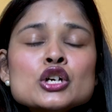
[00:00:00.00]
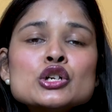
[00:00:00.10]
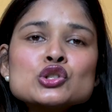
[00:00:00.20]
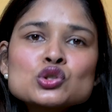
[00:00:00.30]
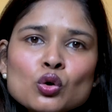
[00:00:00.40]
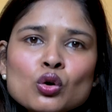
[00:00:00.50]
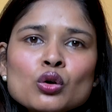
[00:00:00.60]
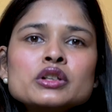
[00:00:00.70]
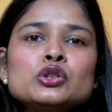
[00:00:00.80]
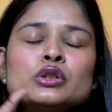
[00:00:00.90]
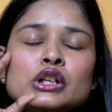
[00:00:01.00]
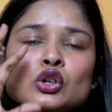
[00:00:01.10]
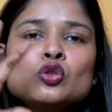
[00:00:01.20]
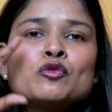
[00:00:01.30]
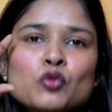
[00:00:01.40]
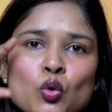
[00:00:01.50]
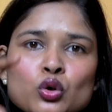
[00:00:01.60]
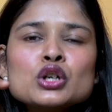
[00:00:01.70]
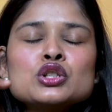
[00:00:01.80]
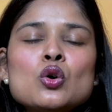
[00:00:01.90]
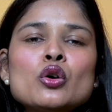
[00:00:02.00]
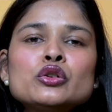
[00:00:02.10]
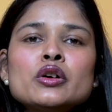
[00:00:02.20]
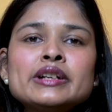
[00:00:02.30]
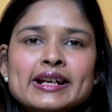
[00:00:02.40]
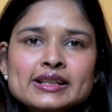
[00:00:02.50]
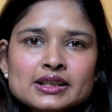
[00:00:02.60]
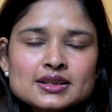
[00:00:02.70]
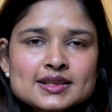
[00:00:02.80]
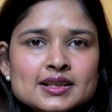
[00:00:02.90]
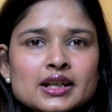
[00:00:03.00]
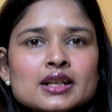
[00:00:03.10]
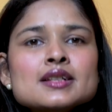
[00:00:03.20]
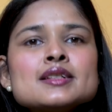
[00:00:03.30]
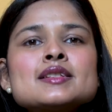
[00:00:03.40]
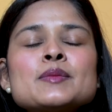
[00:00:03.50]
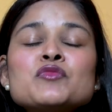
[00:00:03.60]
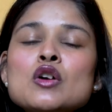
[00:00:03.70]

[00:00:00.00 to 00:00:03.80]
So you need to focus on your technical skills,